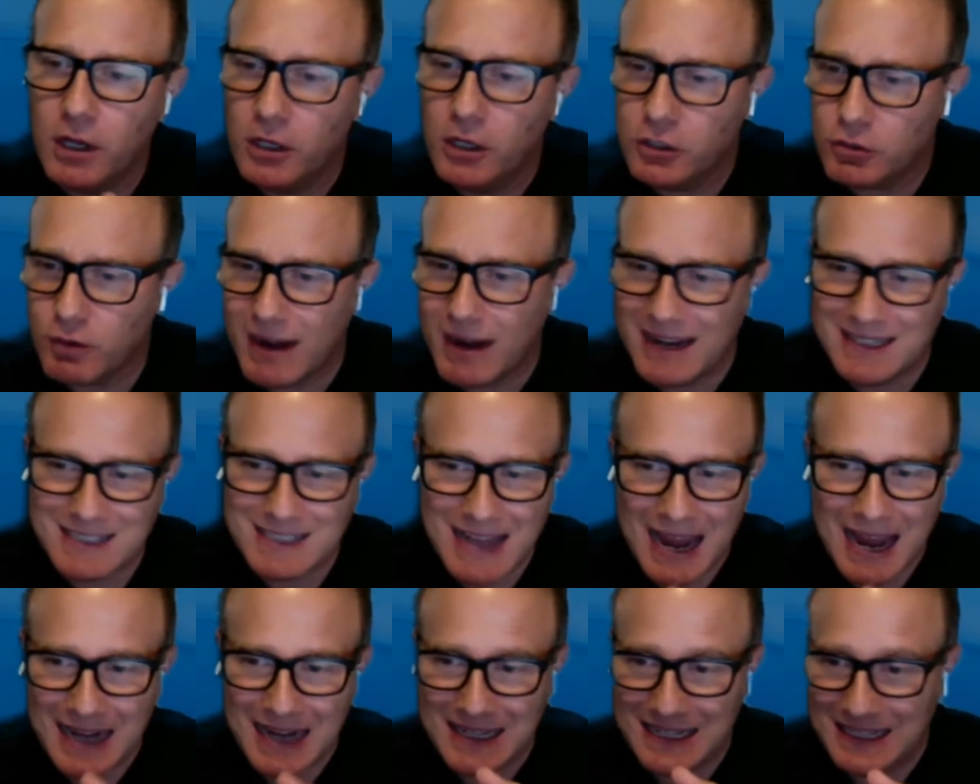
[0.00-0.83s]

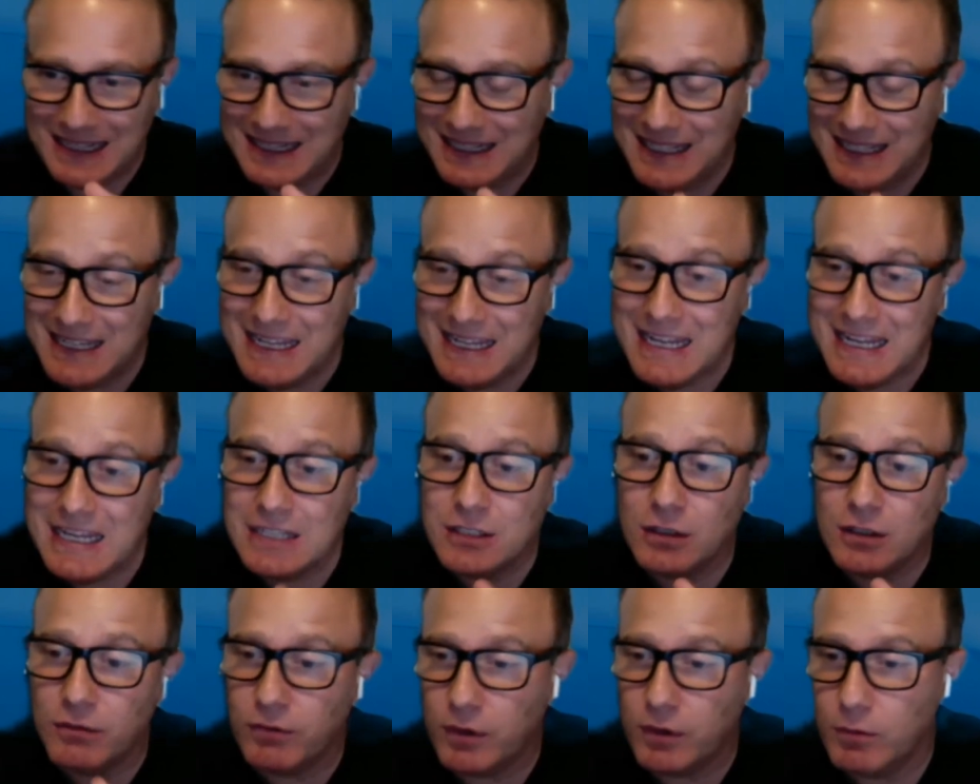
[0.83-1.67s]
transacting, the
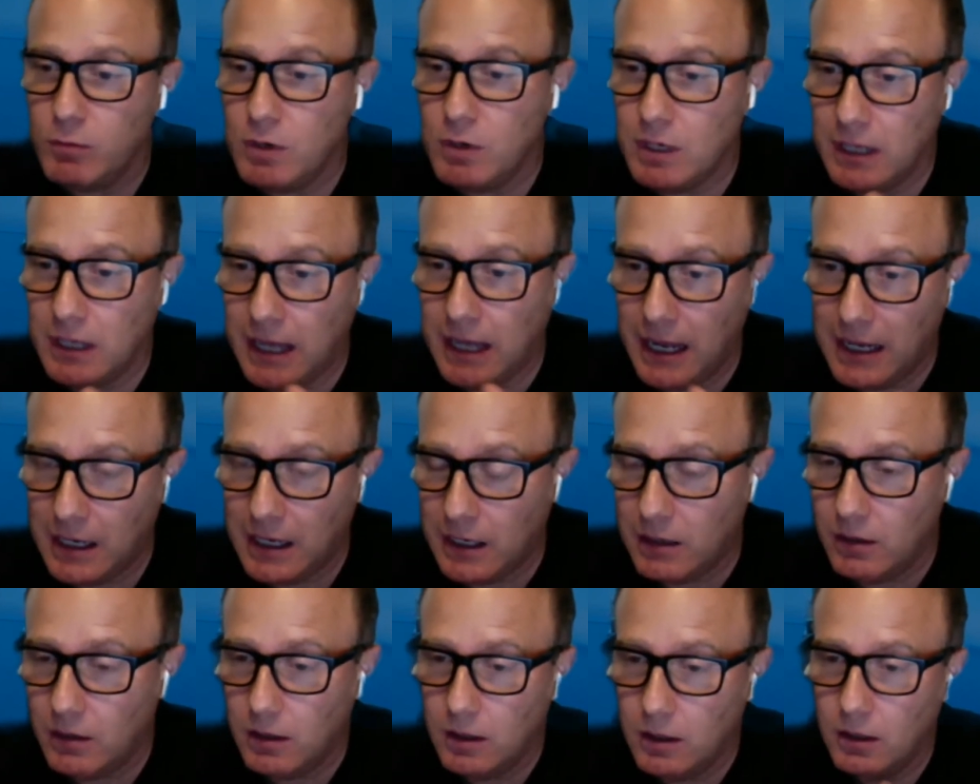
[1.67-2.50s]
ease of
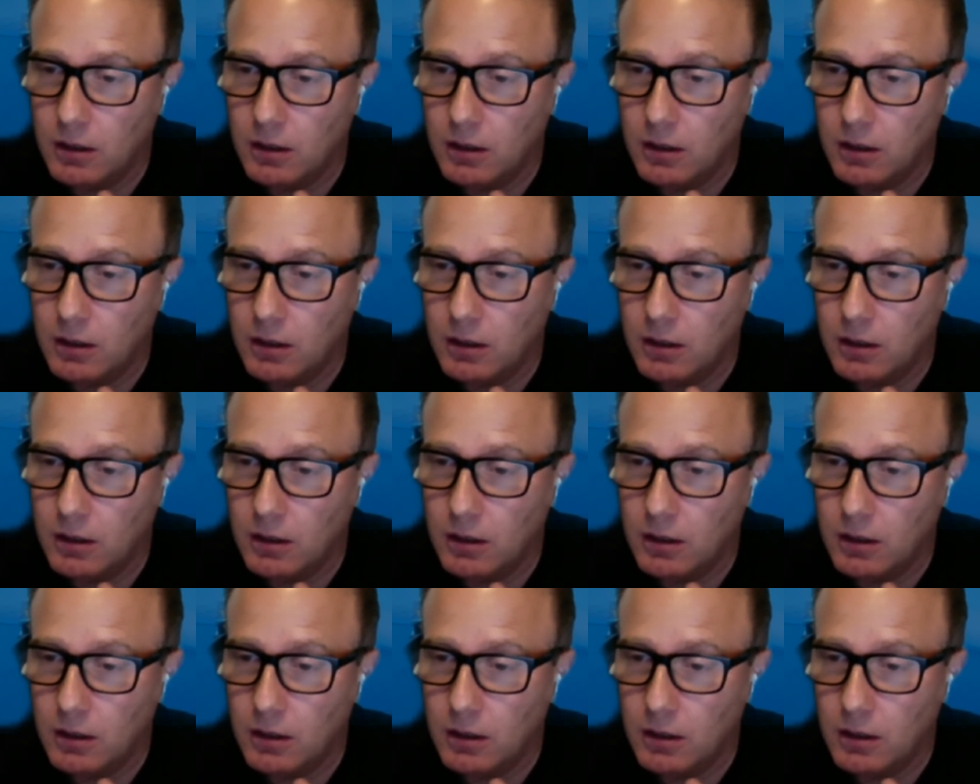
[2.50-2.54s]
communicating